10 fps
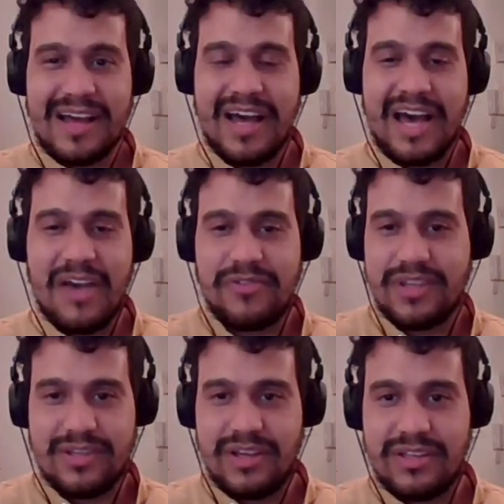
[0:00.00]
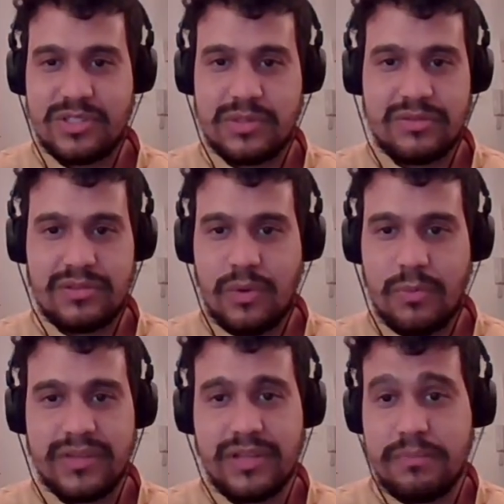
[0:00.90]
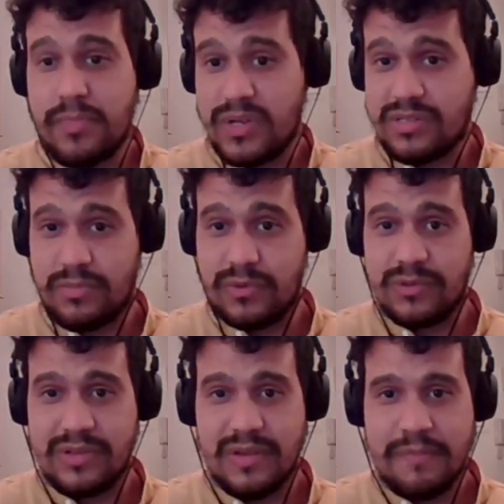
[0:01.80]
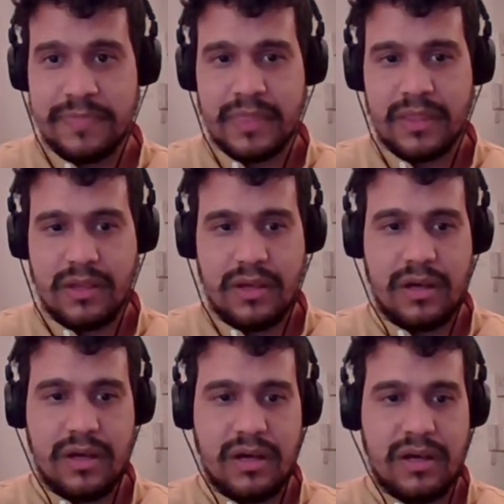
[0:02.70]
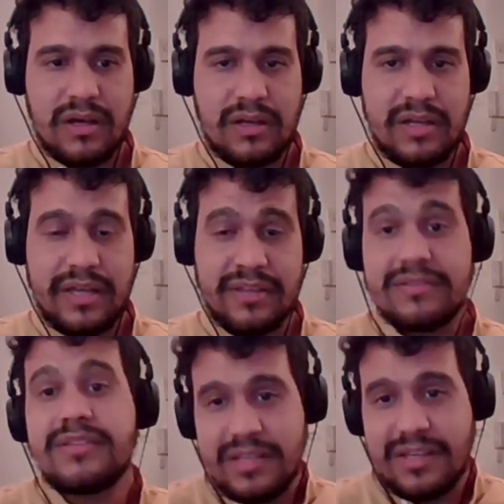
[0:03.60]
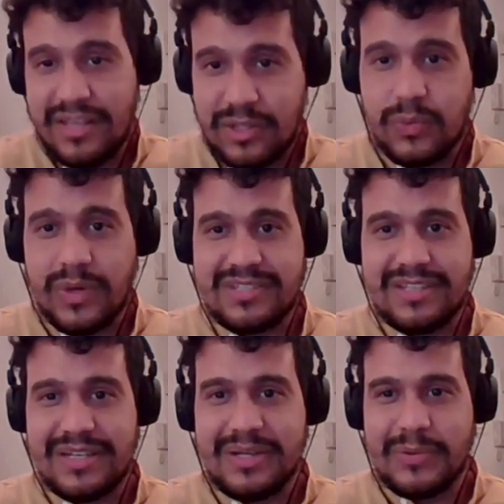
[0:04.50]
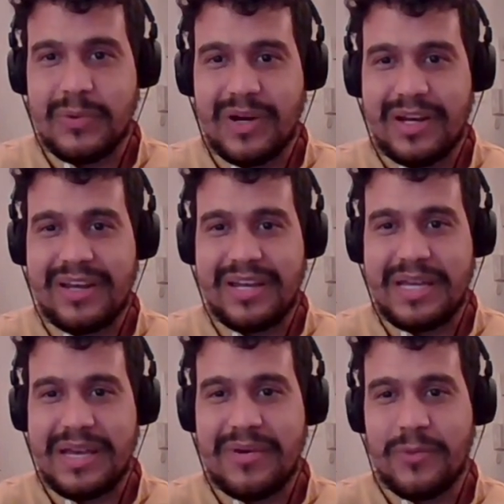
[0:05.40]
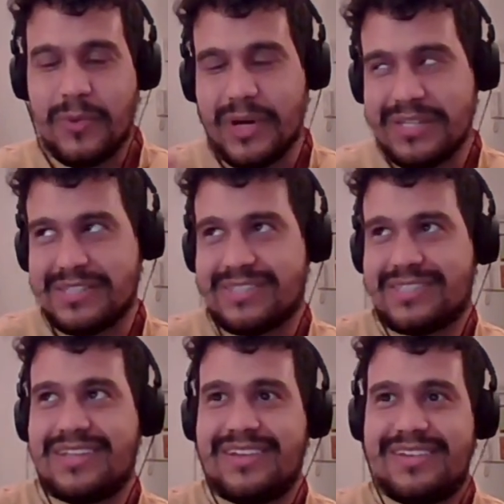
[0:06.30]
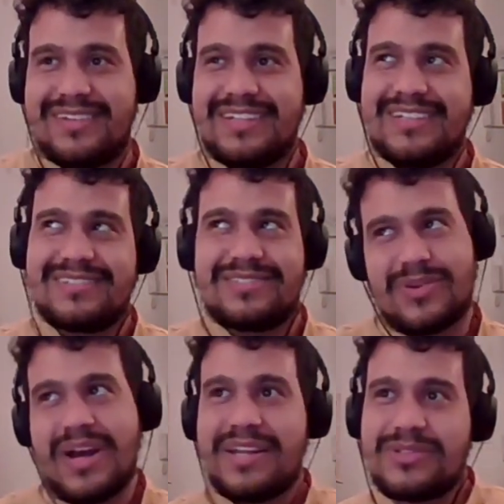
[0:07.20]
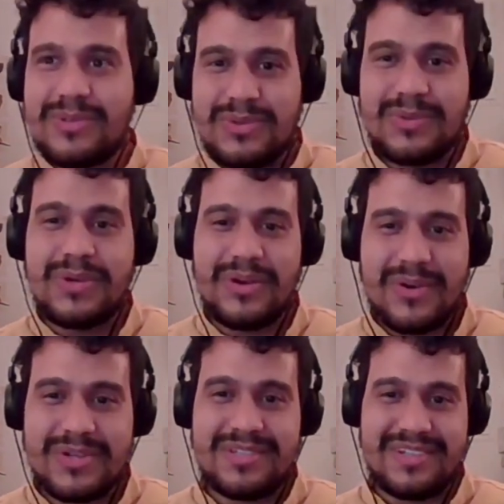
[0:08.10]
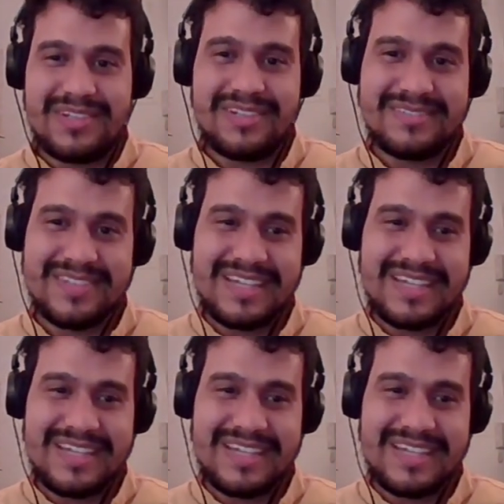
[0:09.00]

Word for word: I, I, think it's completely possible. Mm -hmm. and it was uh, what I was trying to do in Corsica.